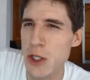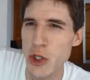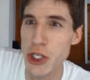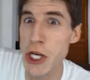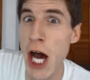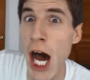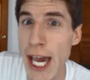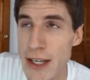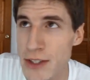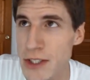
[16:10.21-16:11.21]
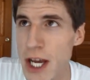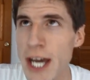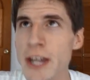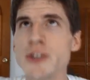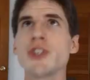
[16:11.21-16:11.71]
You're denying
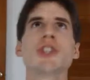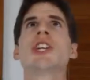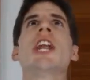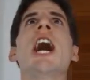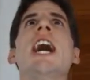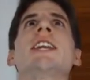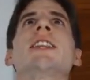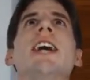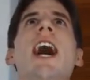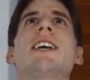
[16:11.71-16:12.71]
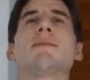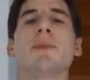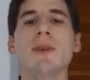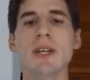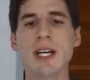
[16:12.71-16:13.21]
science. You're denying the
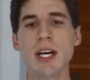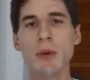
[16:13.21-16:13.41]
gospel.